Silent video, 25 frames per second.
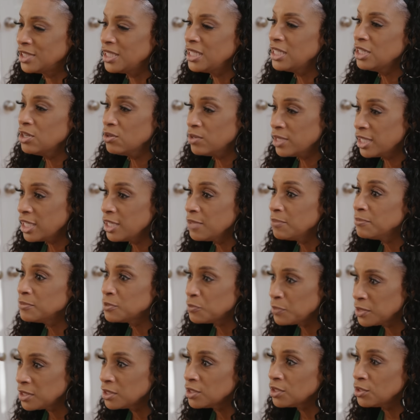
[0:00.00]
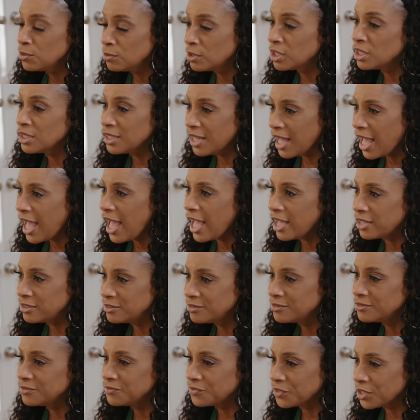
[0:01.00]
good. You know, Kim's been through a lot
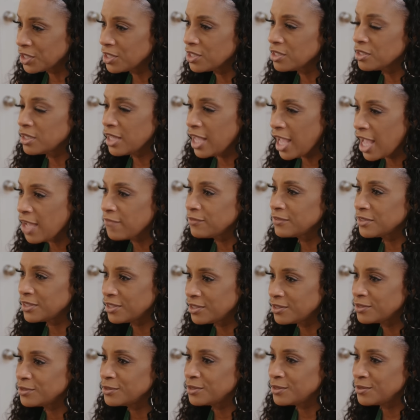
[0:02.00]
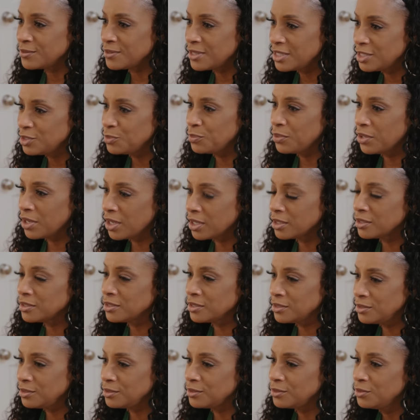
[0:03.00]
for her to have to go through this part
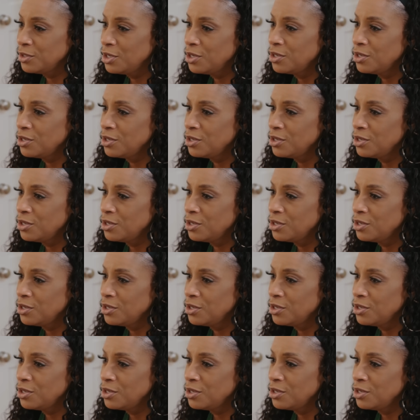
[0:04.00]
too,